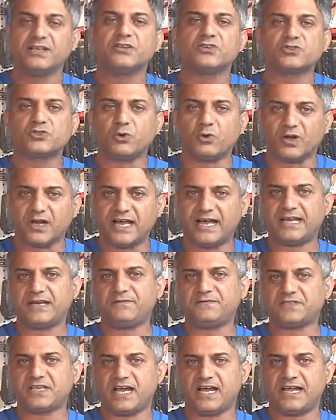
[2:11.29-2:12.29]
So a lot
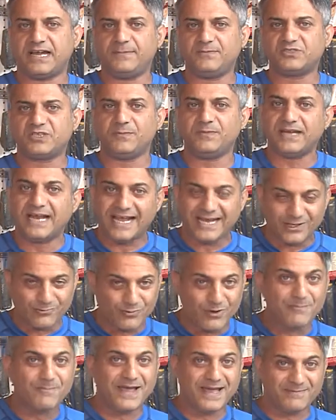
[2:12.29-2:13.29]
of times, I can
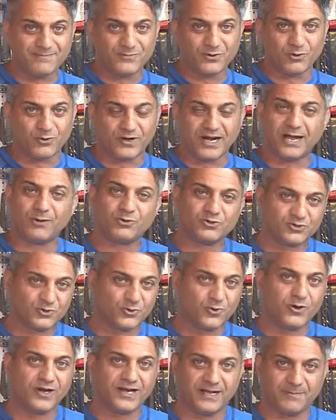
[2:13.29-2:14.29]
remember when I was
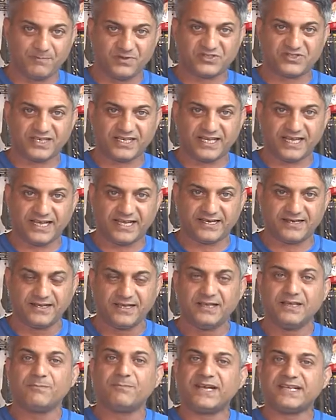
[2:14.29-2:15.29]
growing up as a kid,
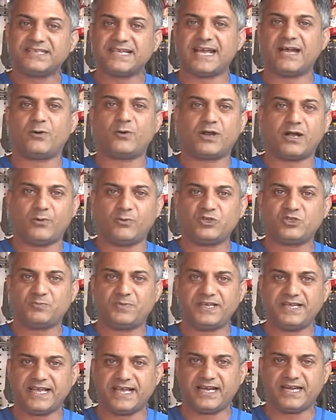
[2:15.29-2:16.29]
my dad would always
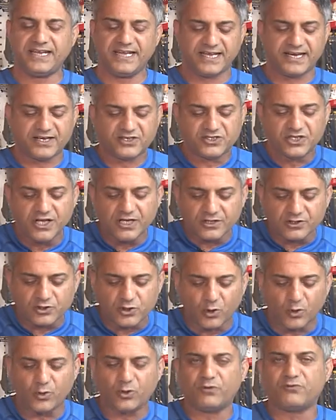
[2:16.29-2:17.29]
be yelling at us,
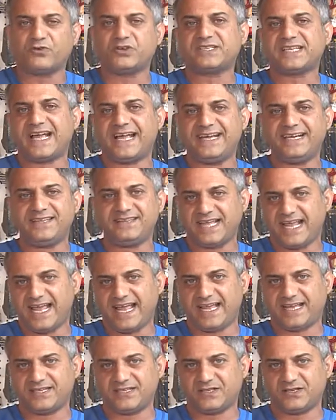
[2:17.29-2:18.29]
don't over-tighten the
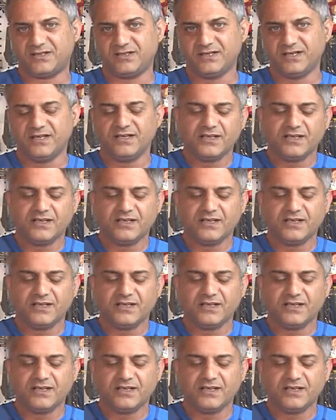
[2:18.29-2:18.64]
handle.